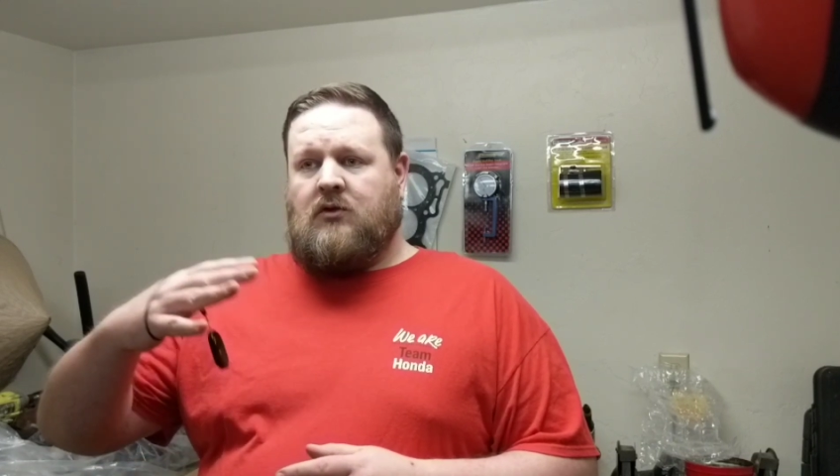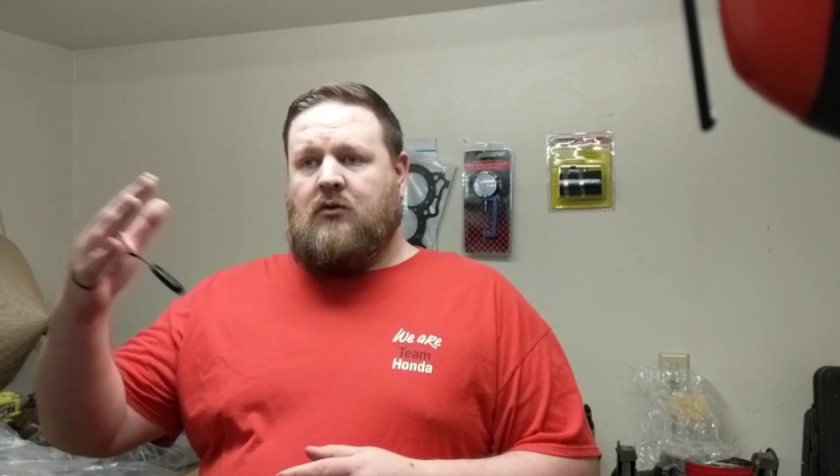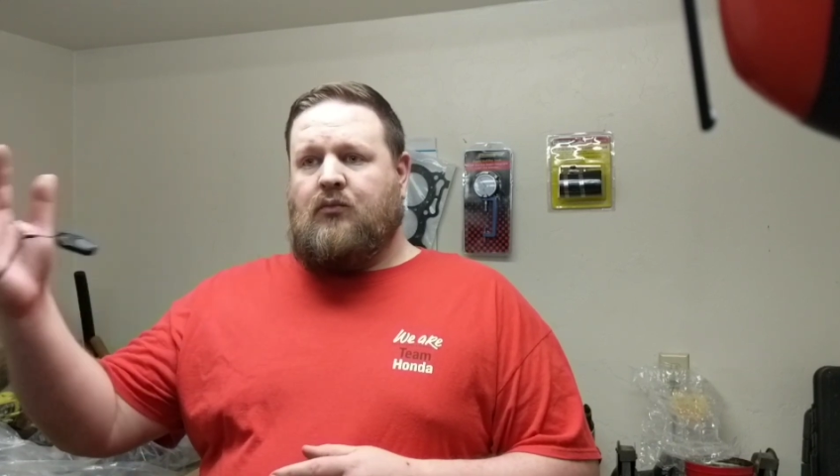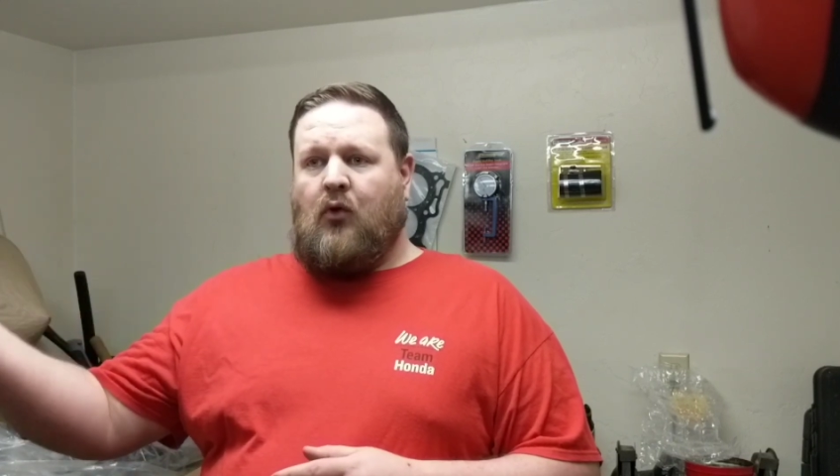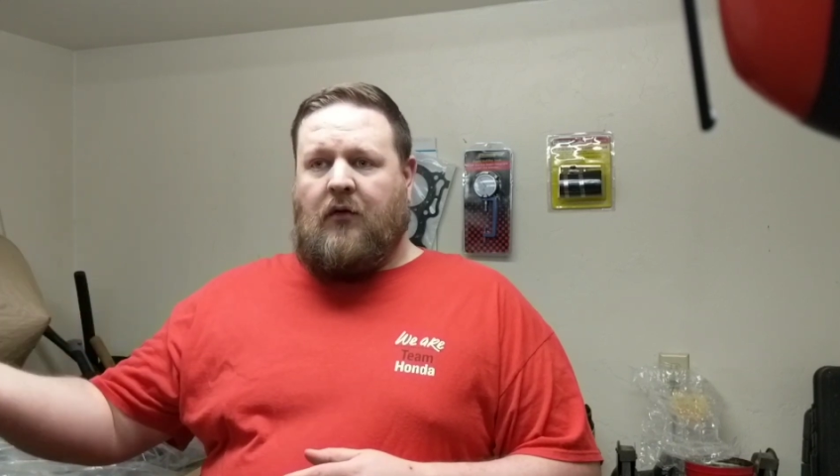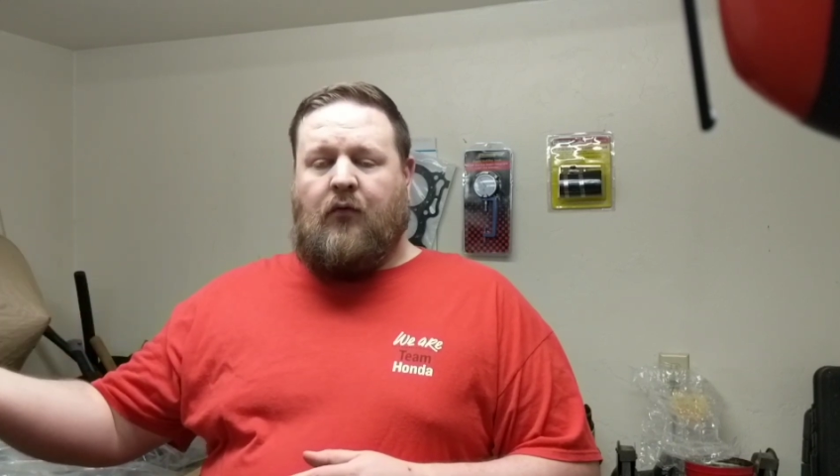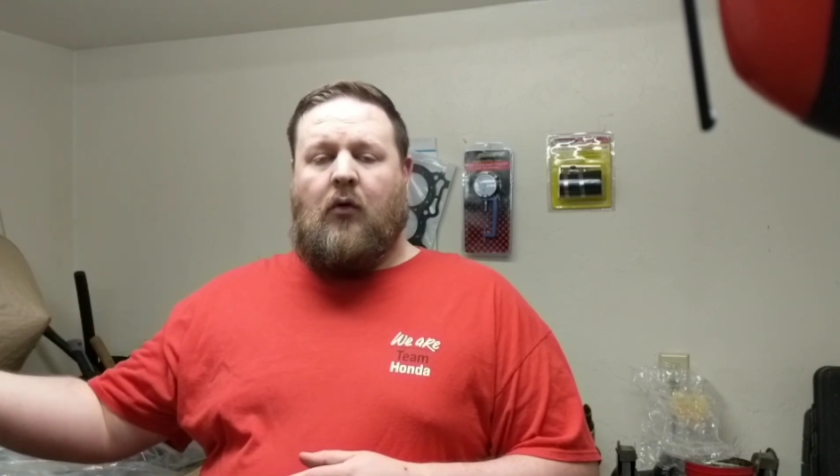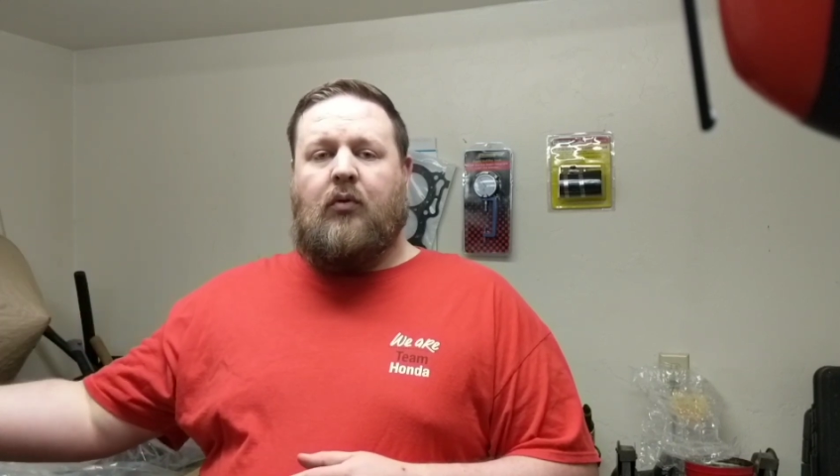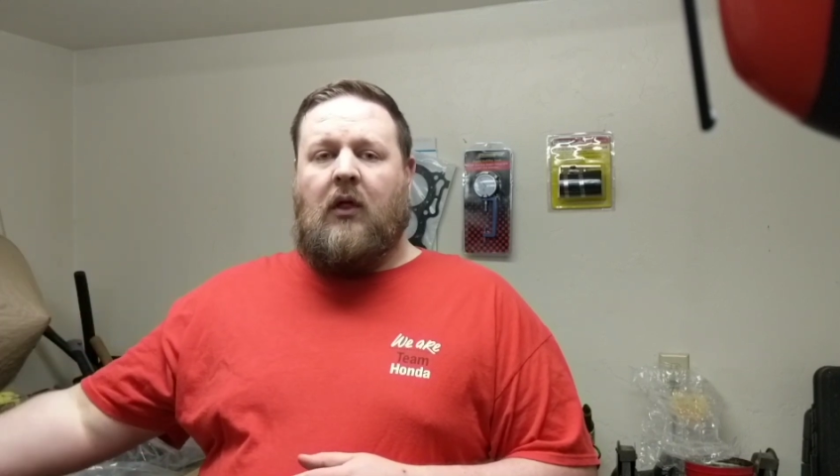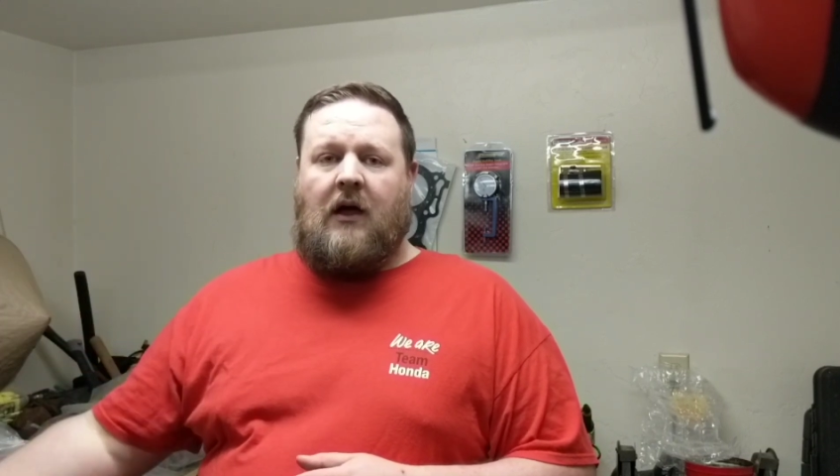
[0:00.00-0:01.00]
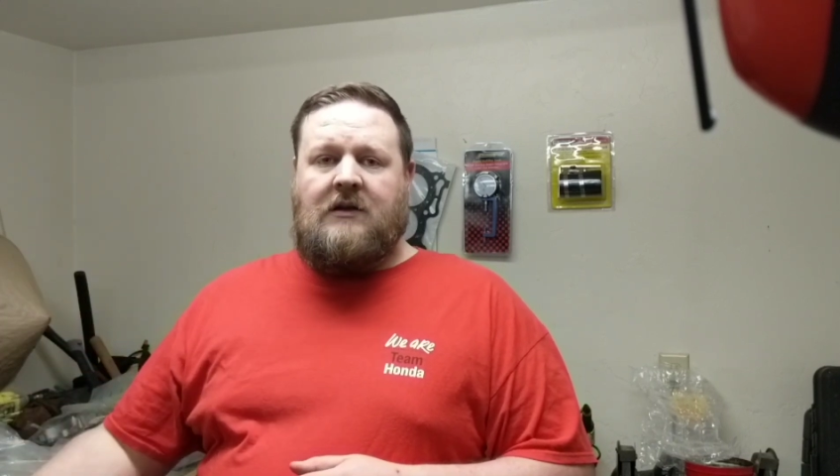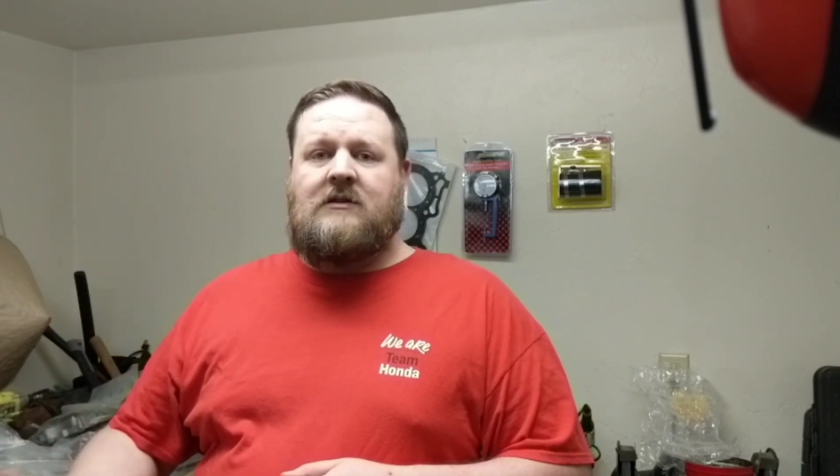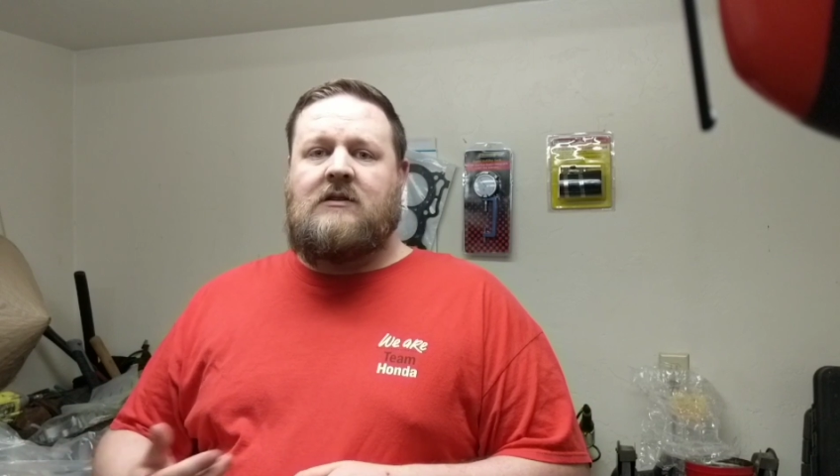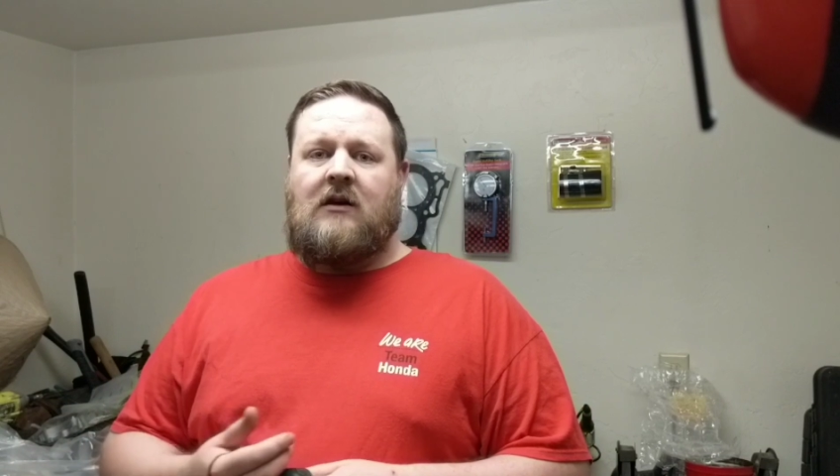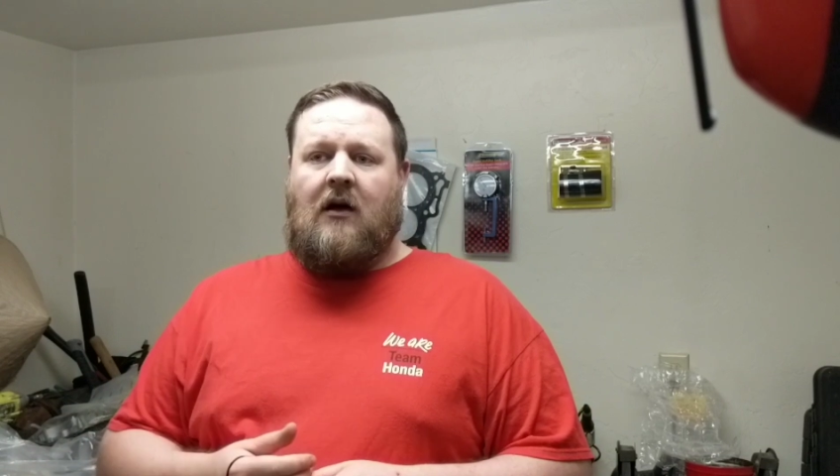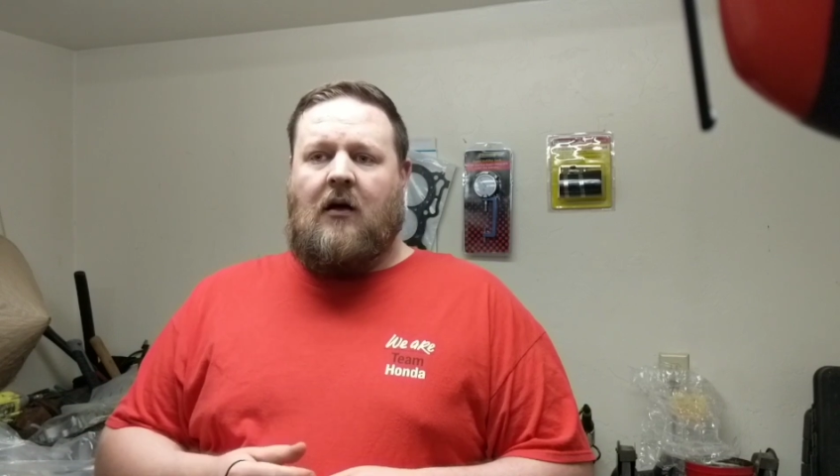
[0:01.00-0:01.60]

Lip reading: 2.4 plus.